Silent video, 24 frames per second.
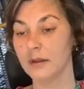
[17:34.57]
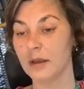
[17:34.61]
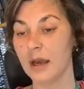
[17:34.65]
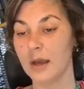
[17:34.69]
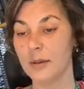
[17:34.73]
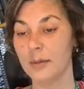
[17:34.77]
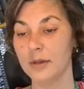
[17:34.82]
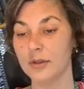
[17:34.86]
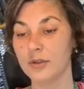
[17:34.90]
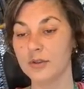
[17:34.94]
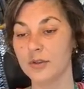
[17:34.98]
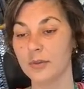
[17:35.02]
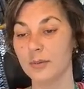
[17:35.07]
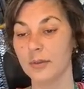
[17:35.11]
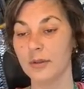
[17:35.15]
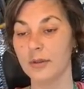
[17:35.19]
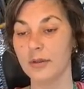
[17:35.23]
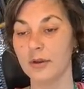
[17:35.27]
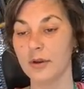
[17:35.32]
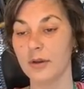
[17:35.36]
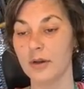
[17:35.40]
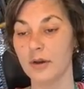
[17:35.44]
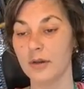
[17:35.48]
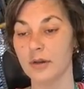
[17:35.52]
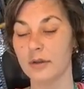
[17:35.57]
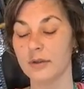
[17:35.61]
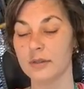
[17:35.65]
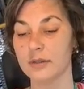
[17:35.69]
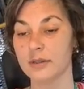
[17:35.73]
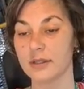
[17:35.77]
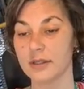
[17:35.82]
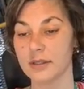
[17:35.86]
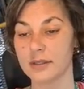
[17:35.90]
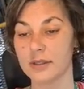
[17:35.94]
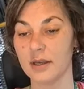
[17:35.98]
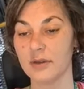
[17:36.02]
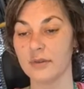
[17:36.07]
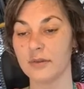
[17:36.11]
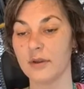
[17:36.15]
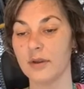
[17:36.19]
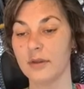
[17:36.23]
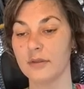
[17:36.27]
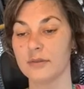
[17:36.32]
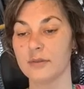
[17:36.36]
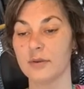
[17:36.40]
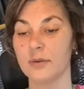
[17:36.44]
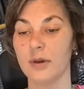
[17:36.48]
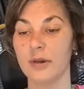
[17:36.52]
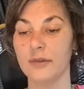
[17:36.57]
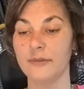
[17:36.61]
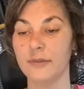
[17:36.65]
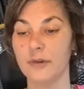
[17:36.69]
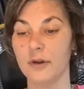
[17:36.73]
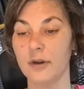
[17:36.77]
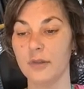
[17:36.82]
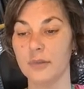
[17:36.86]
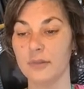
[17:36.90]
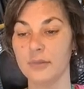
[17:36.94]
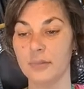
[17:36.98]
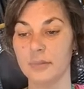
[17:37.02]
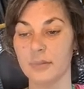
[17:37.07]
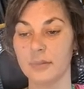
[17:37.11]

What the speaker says: How much do you want the car? Because the south coast is quite far.